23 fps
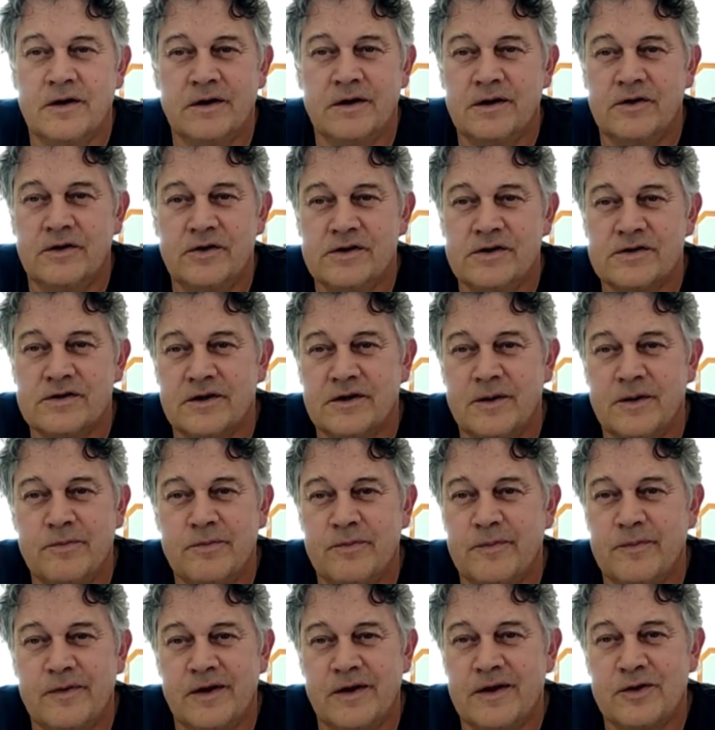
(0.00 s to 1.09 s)
other reason that
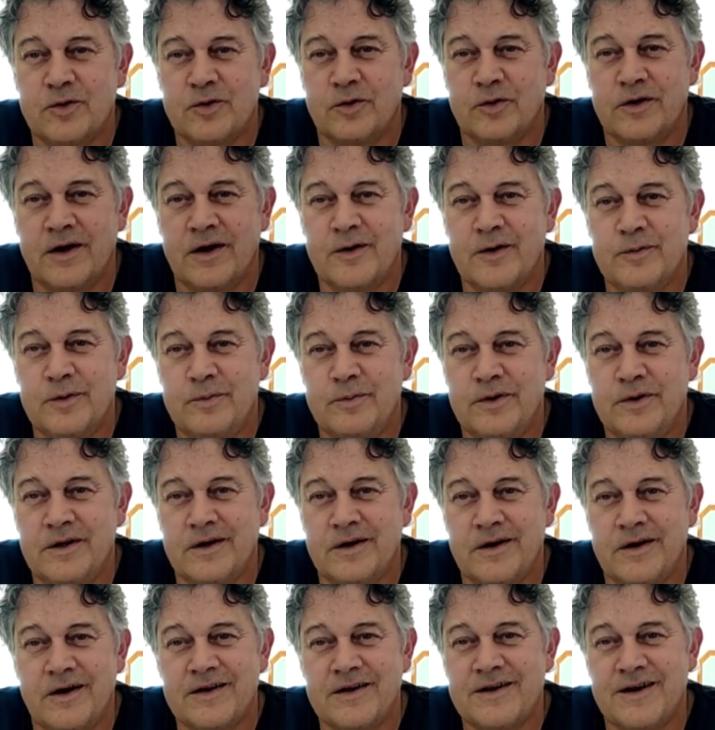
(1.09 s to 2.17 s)
they thought I would be the
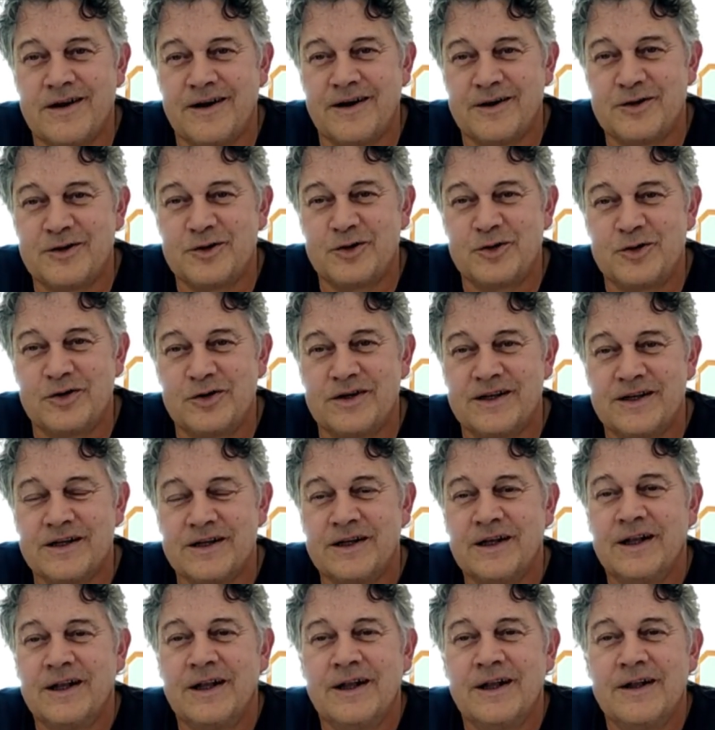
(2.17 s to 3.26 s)
right guy to do it.
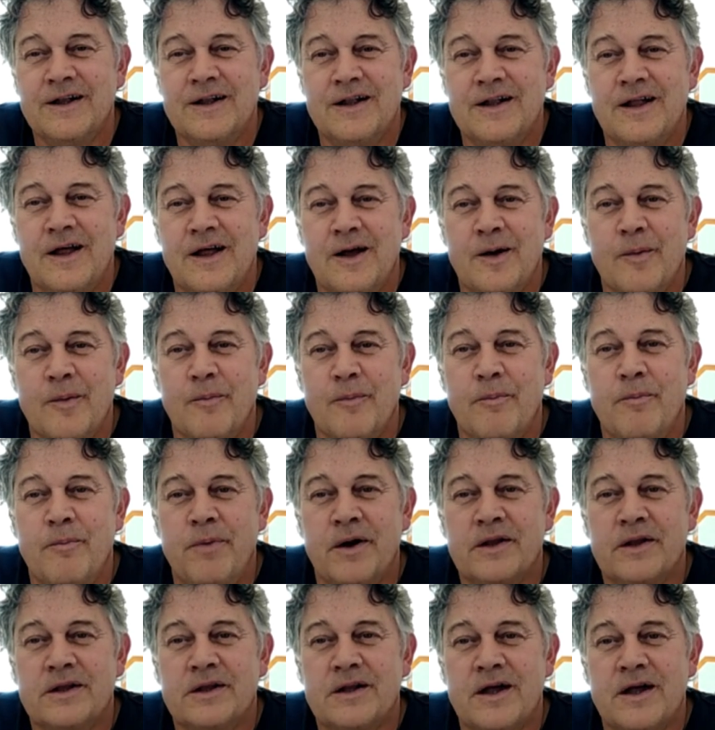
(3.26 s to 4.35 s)

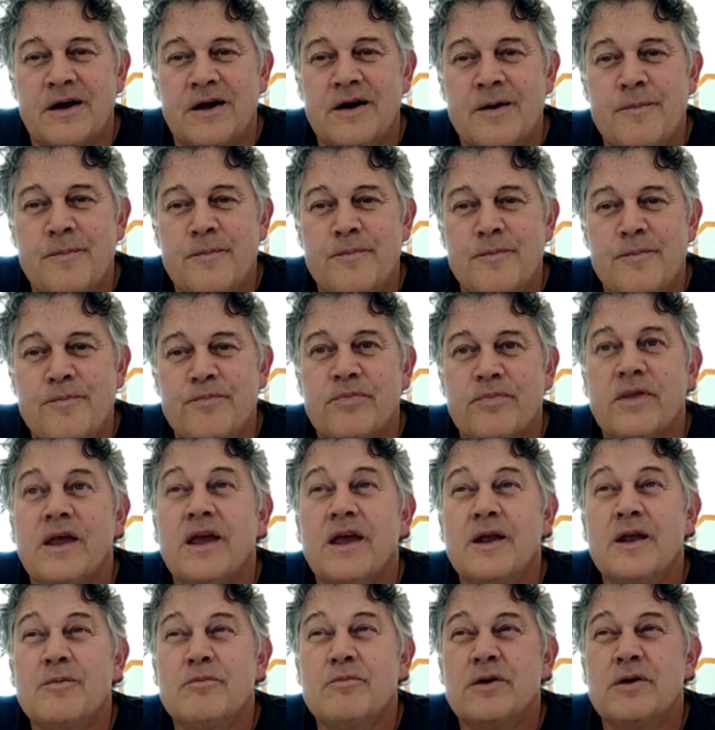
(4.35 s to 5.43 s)
But
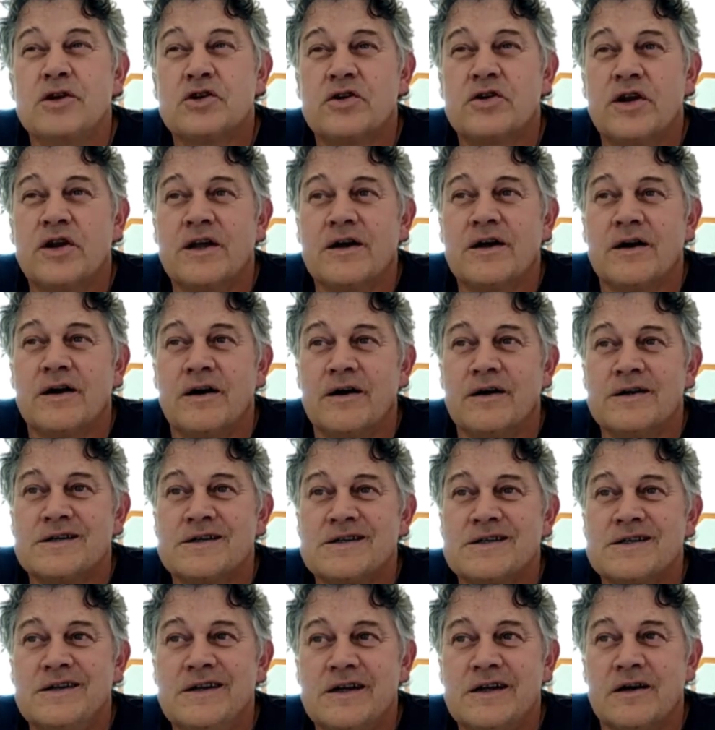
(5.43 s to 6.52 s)
in matric, I
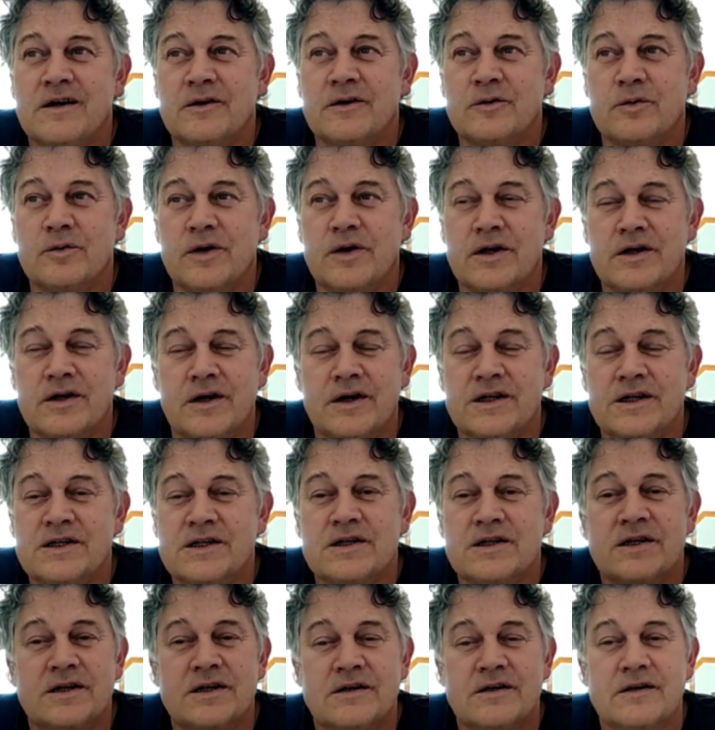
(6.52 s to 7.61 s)
sneaked out one night,
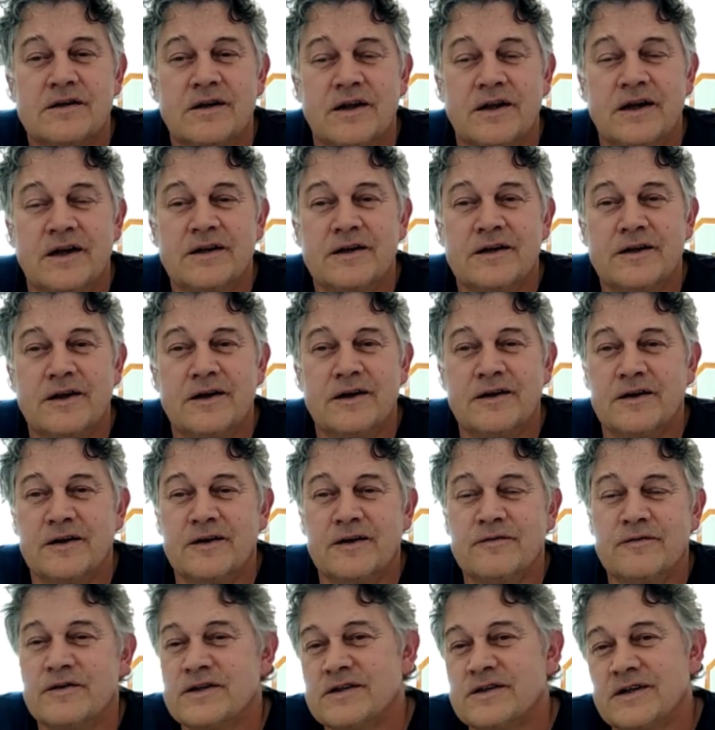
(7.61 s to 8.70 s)
late at night, and I
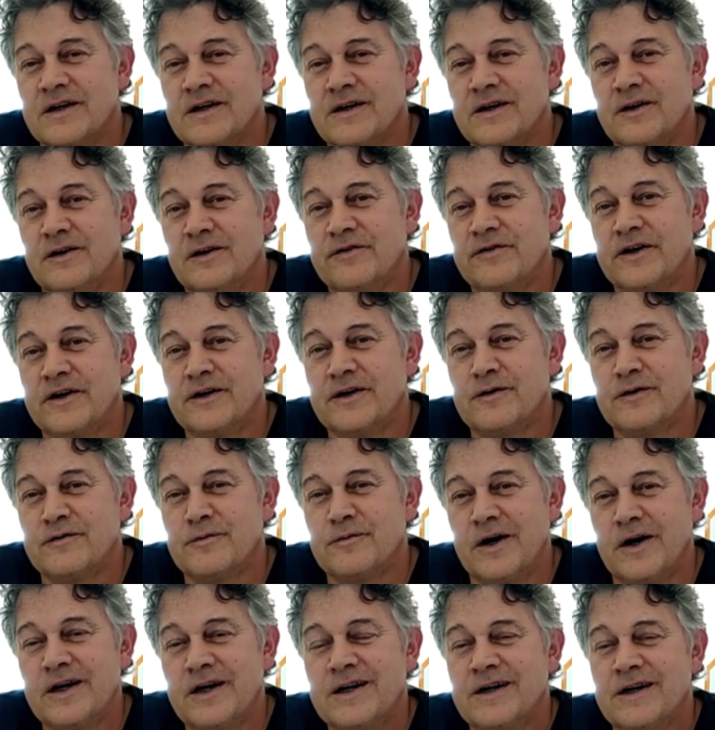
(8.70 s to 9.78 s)
visited a girlfriend of
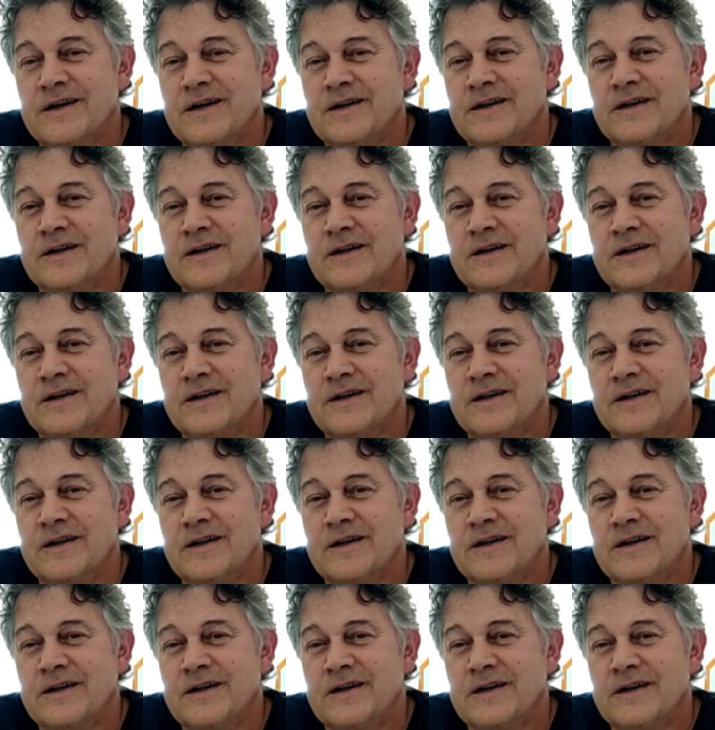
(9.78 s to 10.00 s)
mine.